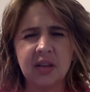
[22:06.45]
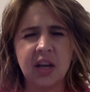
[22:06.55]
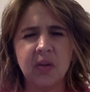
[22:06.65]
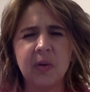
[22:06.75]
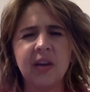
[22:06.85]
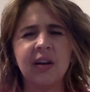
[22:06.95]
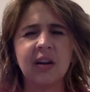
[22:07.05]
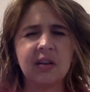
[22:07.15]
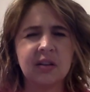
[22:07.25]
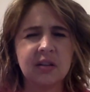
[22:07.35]
Here we
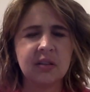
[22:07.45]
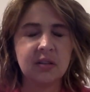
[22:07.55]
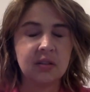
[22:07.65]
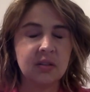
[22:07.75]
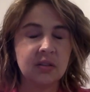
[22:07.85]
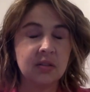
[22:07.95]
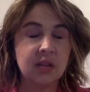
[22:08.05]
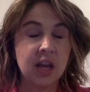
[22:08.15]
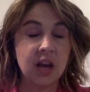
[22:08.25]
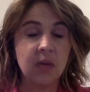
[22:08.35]
are.
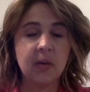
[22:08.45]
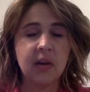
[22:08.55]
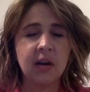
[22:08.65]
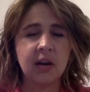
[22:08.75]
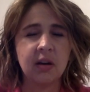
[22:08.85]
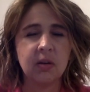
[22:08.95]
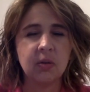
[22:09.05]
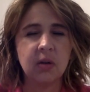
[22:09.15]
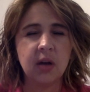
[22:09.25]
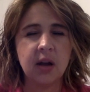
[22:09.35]
Here we are.
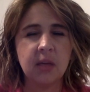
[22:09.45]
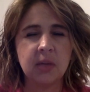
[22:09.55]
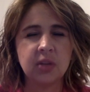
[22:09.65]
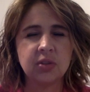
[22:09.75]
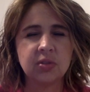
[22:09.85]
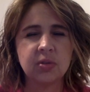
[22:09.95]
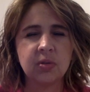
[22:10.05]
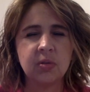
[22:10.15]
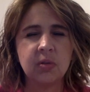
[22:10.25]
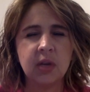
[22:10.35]

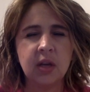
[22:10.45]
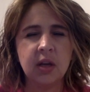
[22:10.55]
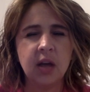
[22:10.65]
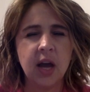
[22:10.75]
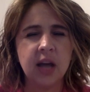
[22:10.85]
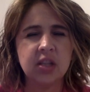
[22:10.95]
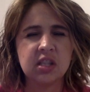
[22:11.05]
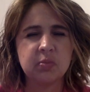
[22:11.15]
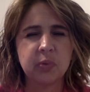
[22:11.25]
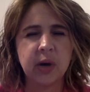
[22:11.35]
Paramasho. I
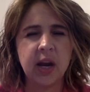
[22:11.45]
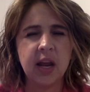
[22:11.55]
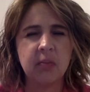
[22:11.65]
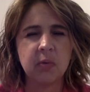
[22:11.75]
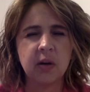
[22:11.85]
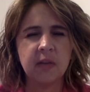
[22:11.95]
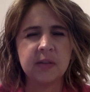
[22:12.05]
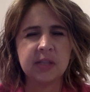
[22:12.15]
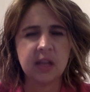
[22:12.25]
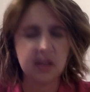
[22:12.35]
just pray and
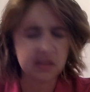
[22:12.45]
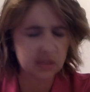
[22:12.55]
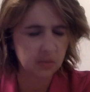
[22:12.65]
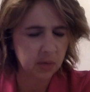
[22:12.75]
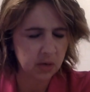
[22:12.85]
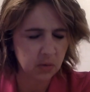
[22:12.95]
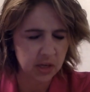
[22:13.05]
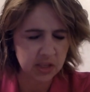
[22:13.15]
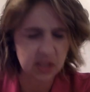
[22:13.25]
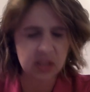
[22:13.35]
prophesy that somebody
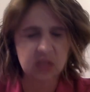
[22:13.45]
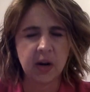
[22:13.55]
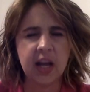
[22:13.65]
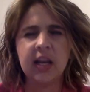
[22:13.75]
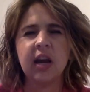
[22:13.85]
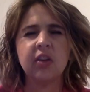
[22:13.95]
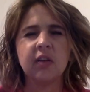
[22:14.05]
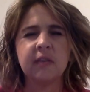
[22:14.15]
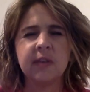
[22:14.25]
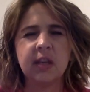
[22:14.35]
watching this right now,
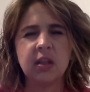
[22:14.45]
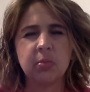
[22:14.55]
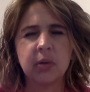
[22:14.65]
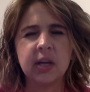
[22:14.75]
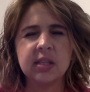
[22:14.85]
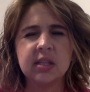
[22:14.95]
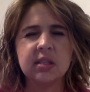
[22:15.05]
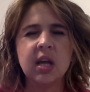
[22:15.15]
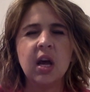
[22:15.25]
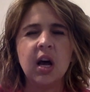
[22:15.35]
you're feeling the
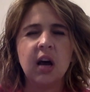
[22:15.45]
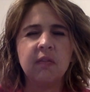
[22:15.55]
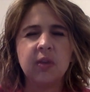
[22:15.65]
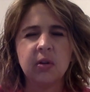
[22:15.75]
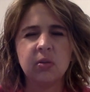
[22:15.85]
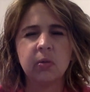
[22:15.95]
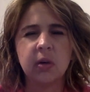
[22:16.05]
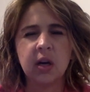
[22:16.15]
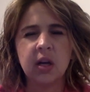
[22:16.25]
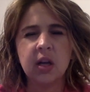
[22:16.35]
presence of the
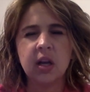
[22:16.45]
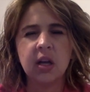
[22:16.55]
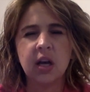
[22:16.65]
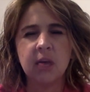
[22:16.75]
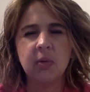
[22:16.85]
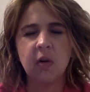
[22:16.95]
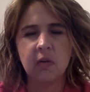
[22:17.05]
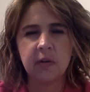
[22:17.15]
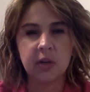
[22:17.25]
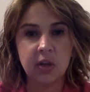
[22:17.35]
Lord come
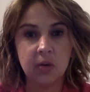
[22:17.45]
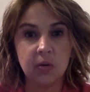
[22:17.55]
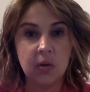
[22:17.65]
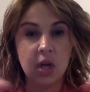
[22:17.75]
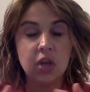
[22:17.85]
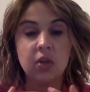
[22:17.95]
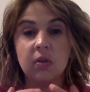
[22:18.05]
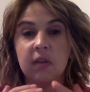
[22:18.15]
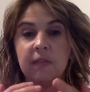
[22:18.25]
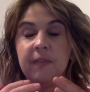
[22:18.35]
over you. You
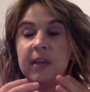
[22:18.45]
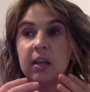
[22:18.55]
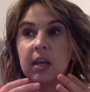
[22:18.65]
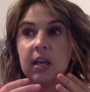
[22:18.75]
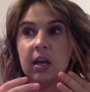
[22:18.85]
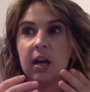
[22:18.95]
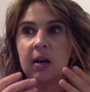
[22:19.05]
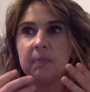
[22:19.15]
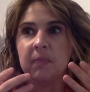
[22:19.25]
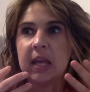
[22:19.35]
are feeling
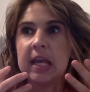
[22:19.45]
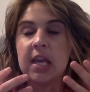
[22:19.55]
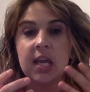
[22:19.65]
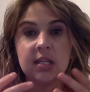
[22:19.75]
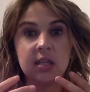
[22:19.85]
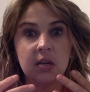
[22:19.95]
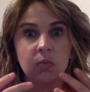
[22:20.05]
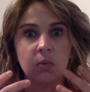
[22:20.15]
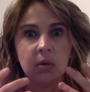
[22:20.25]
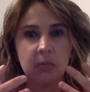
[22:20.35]
um, heat
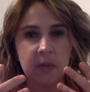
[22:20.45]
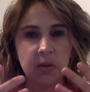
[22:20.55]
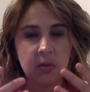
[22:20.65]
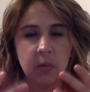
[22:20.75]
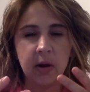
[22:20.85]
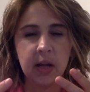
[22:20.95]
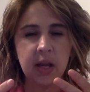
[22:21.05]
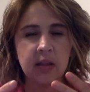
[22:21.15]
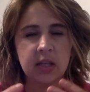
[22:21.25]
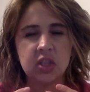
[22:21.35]
and warmth in your body,
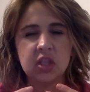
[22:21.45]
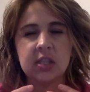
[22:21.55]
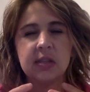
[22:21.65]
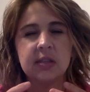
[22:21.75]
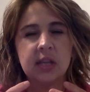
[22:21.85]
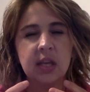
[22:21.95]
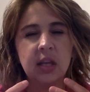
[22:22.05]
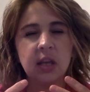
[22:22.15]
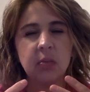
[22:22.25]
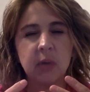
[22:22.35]
and that's just His
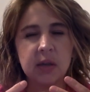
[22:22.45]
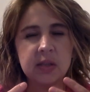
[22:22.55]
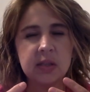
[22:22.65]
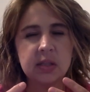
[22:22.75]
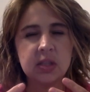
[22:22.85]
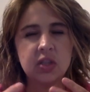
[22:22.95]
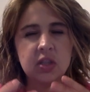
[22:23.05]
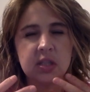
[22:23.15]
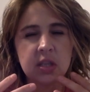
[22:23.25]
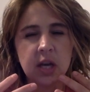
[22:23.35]
healing presence. It's
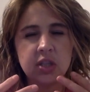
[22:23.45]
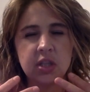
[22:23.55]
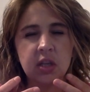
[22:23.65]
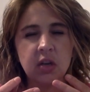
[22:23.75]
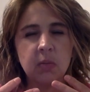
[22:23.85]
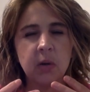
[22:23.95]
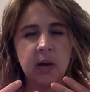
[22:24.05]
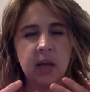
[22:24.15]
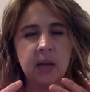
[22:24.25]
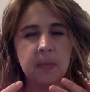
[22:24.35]
just touching your
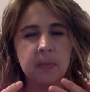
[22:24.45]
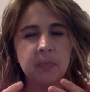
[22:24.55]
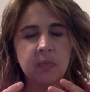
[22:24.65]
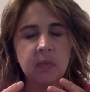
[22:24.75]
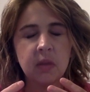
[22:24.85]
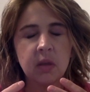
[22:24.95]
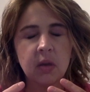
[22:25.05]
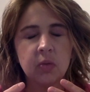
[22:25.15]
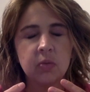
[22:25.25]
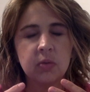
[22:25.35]
body.
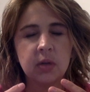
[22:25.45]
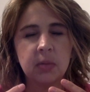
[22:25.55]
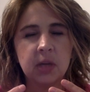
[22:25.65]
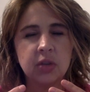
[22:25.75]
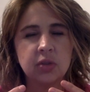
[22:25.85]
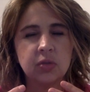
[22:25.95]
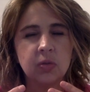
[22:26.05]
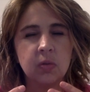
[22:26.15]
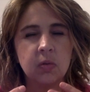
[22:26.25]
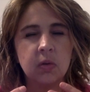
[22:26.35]

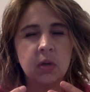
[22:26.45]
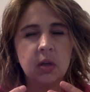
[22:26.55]
Kurabasho.